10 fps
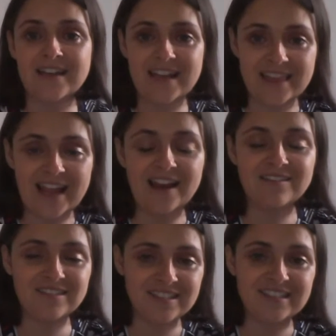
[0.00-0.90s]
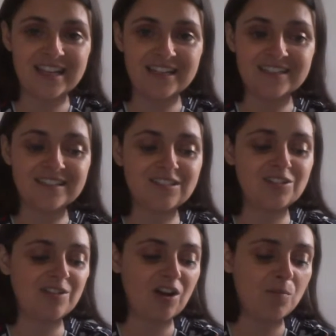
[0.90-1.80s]
in the House and the Senate
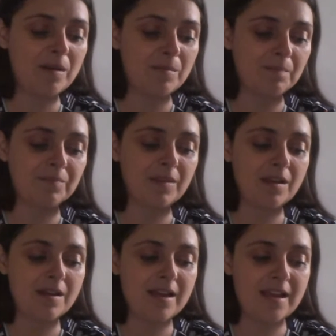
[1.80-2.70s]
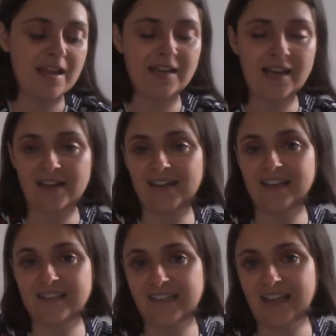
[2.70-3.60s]
to help him enact
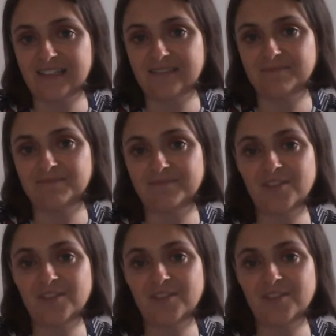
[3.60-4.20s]
legislation.